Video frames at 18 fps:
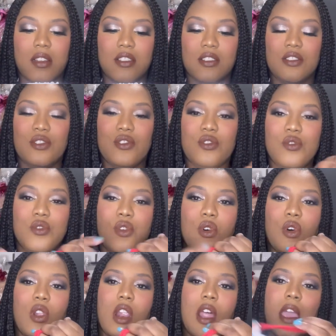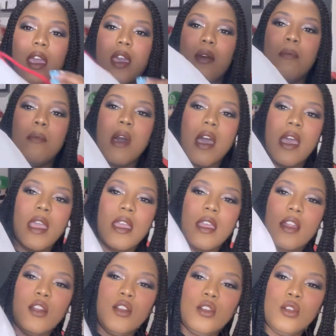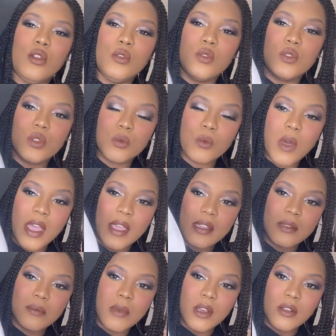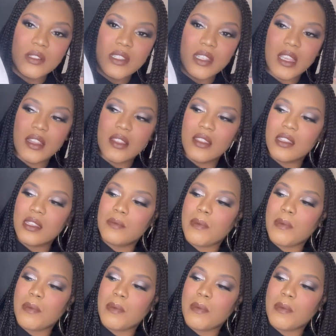store like my loose wax melts in this